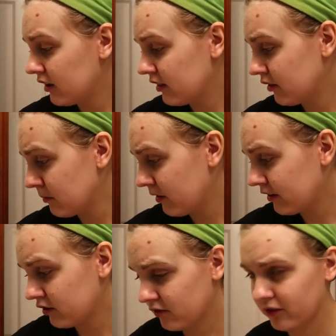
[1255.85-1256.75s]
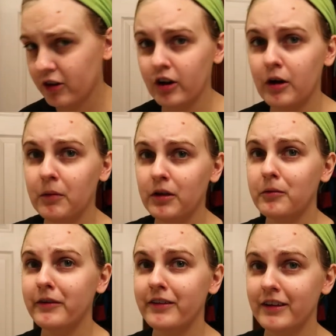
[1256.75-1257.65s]
This product is really good. I'll probably
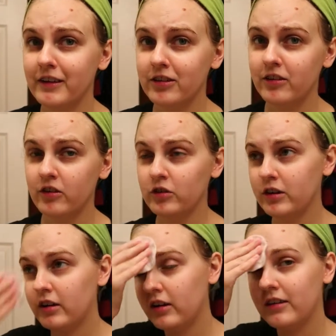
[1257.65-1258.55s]
put a link to it